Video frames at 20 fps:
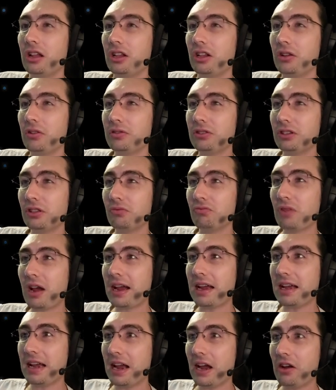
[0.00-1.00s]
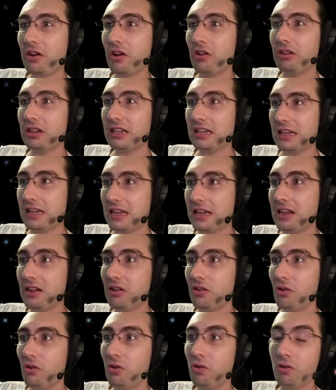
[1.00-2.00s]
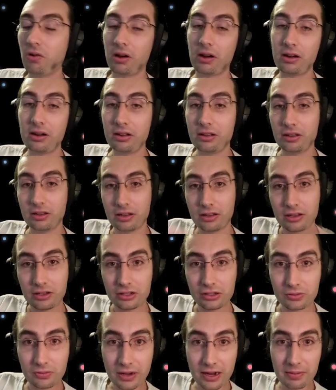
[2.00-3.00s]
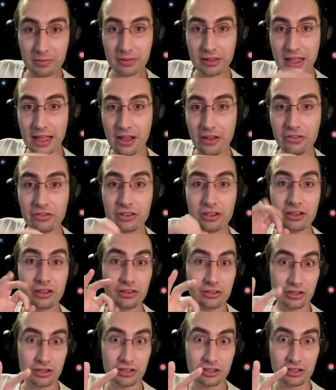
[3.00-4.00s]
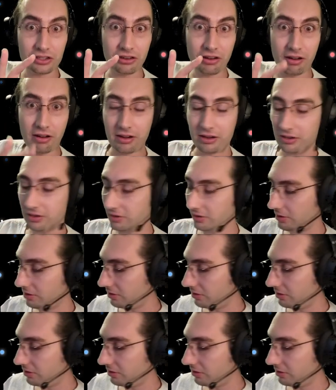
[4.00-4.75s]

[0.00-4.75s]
use the right arrow key or swipe left to start.